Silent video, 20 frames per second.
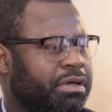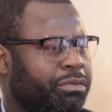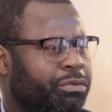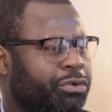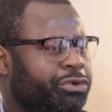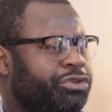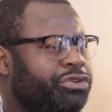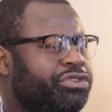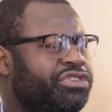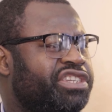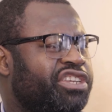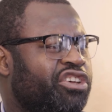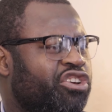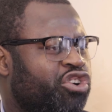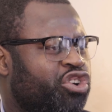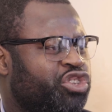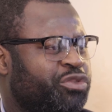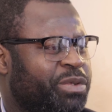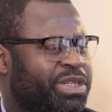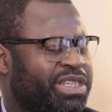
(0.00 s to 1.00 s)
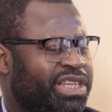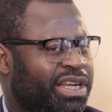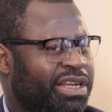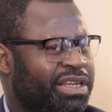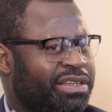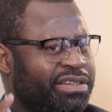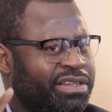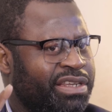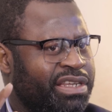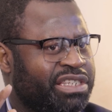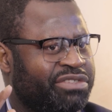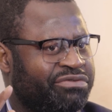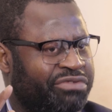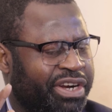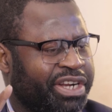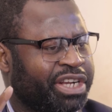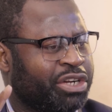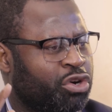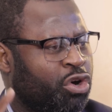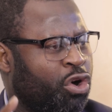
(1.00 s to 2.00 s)
Would you say hospitality is
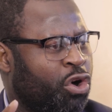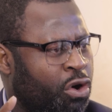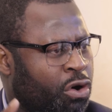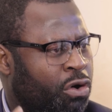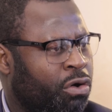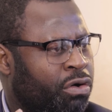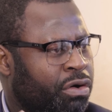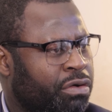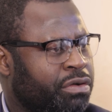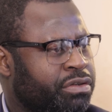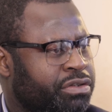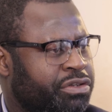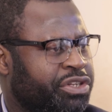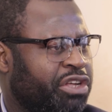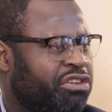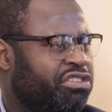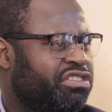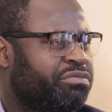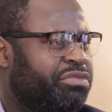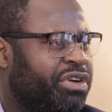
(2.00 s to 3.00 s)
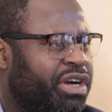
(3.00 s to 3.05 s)
very core to the Olive